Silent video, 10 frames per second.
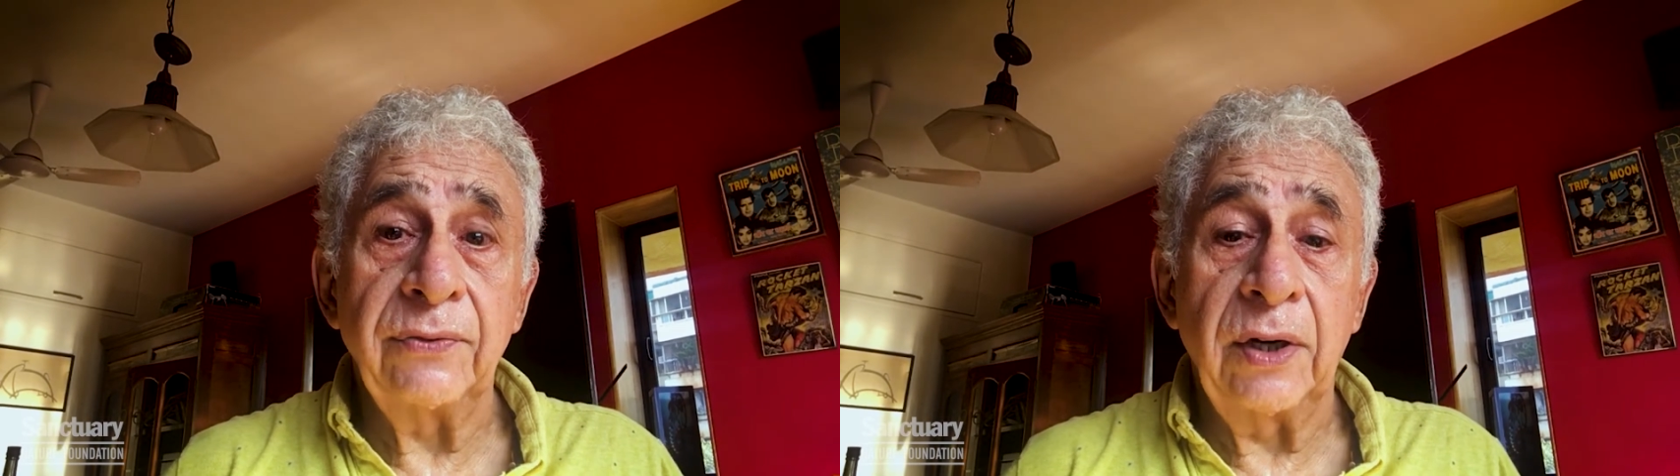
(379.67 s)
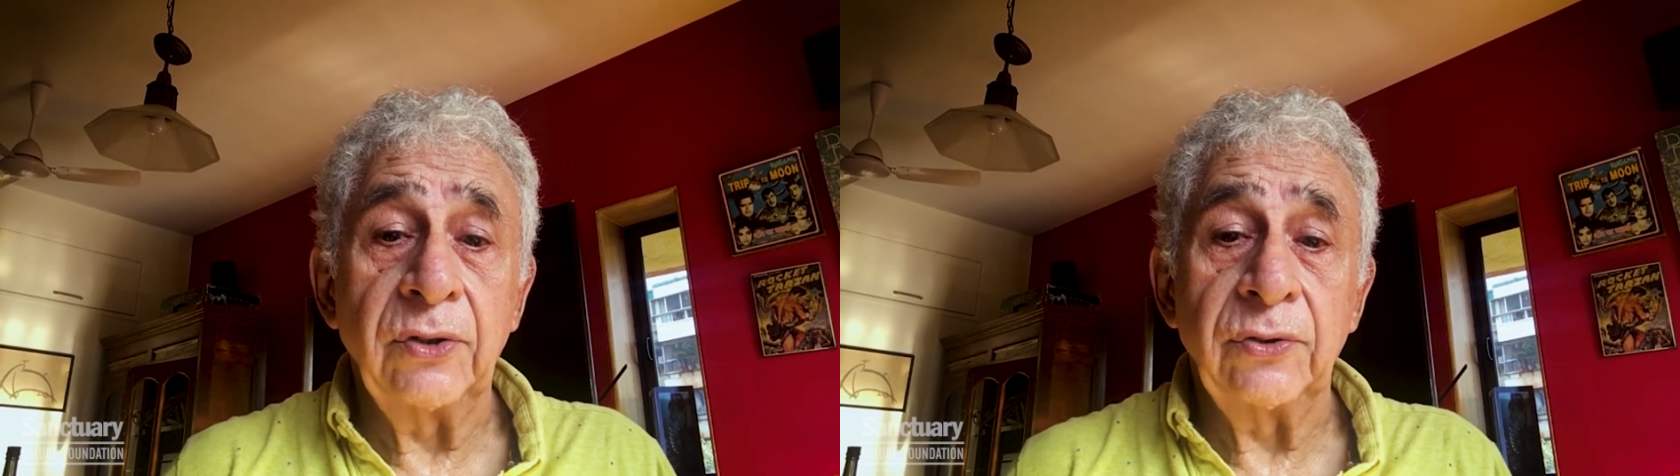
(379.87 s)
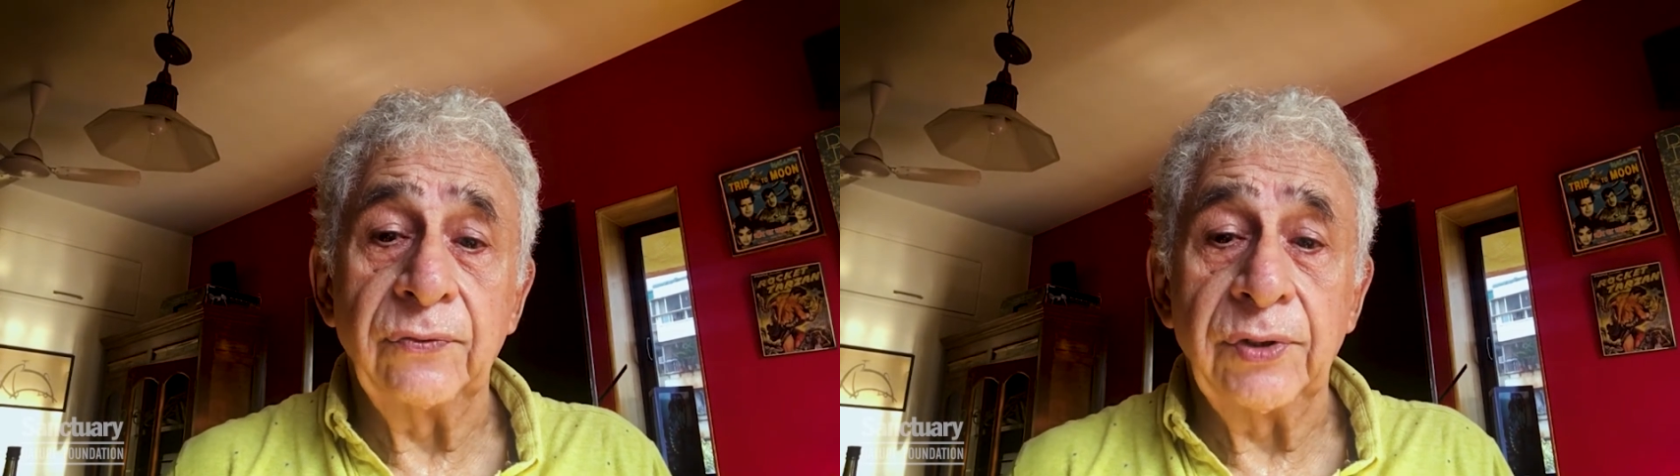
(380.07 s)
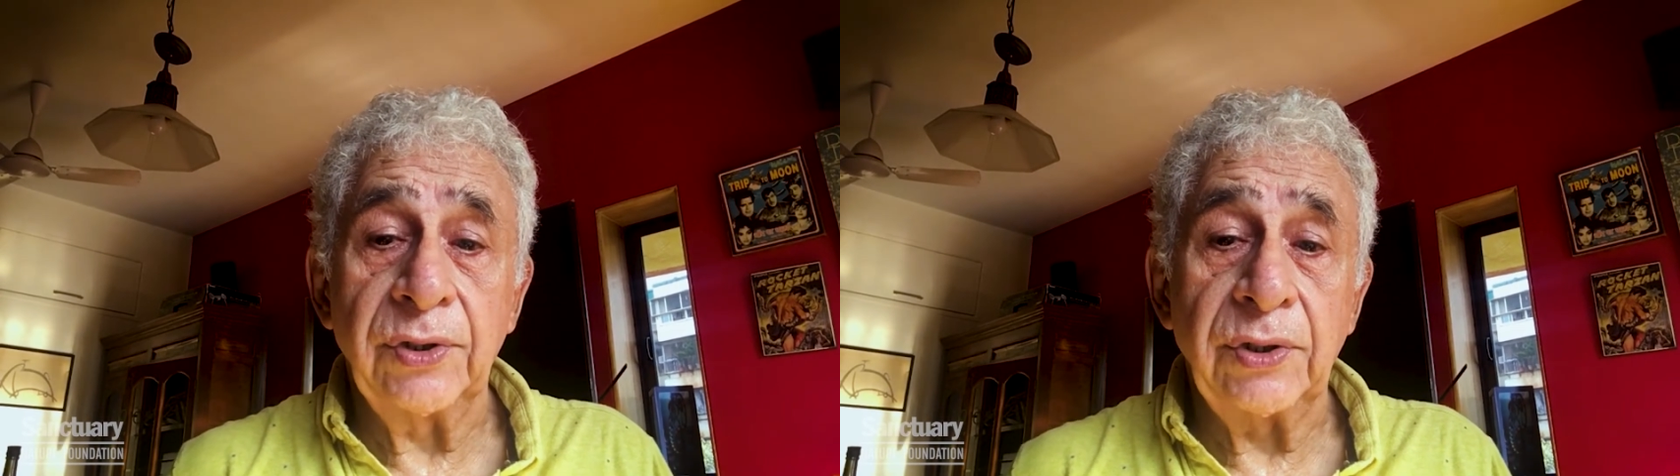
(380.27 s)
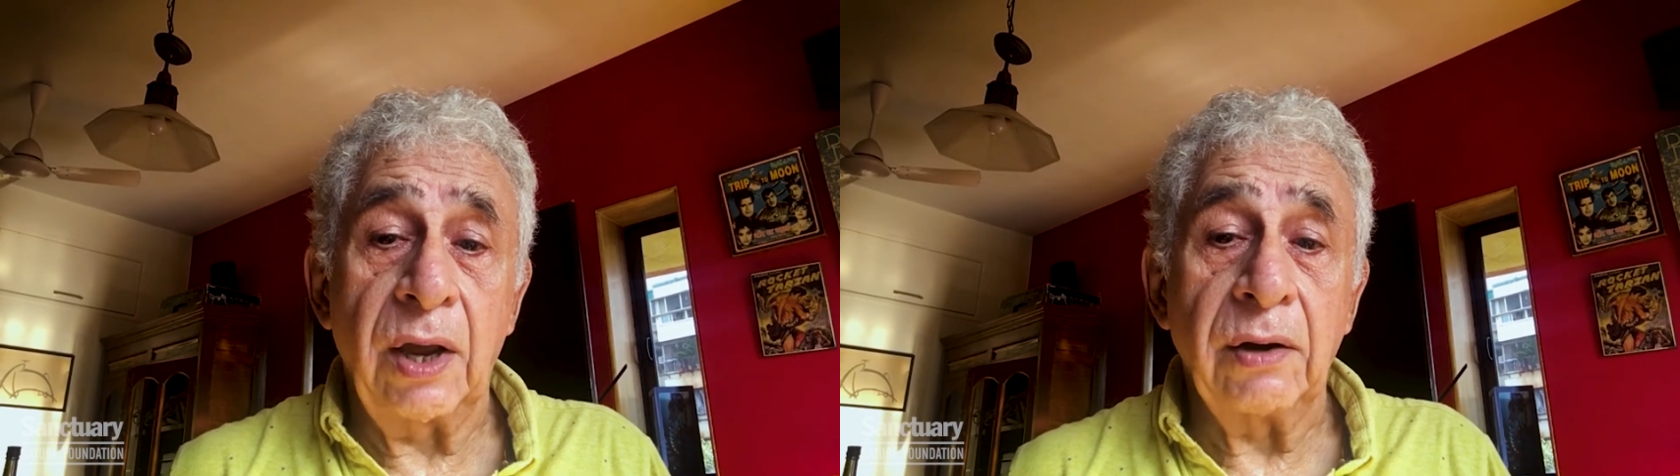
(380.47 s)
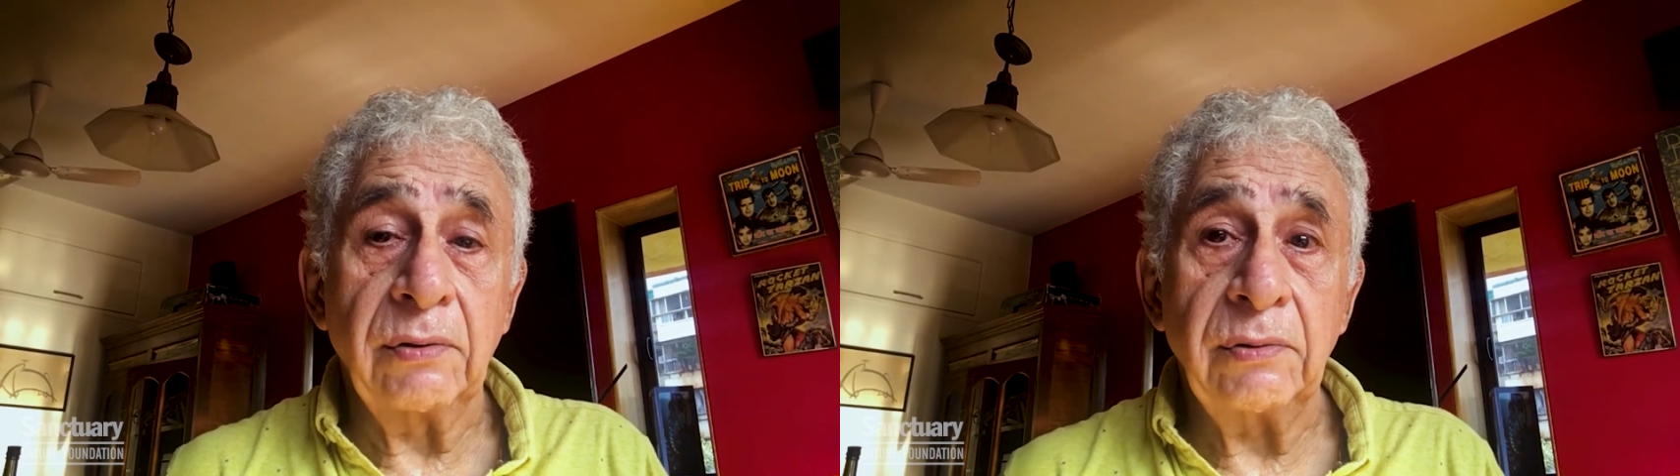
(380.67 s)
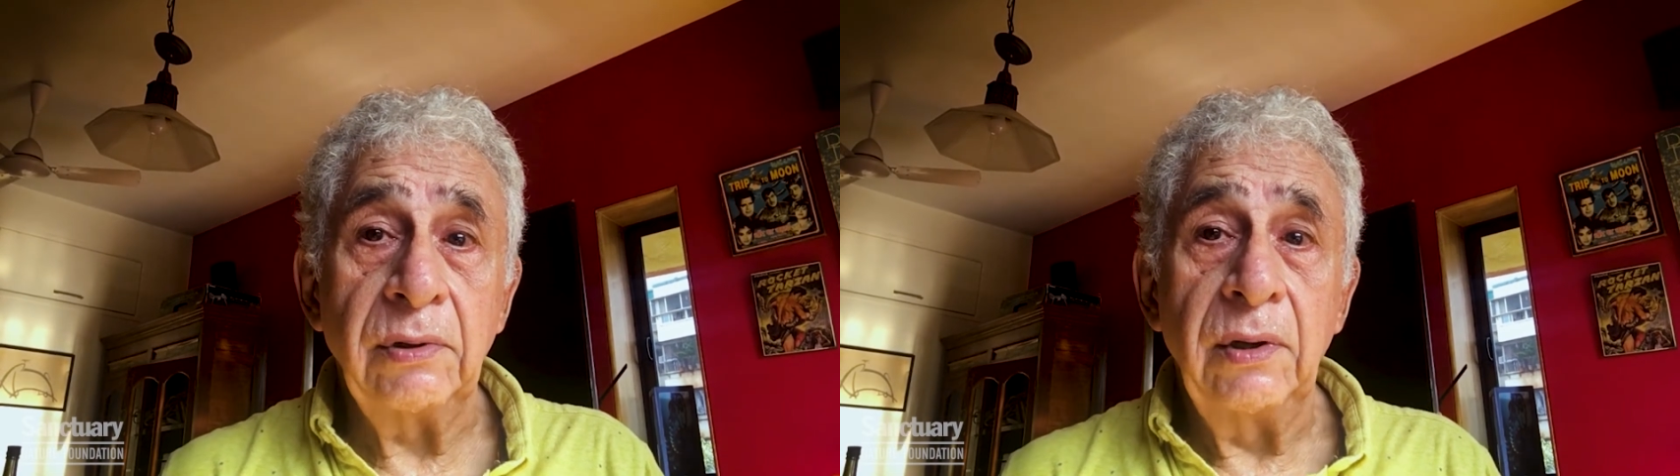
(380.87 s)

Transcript: front of the sun.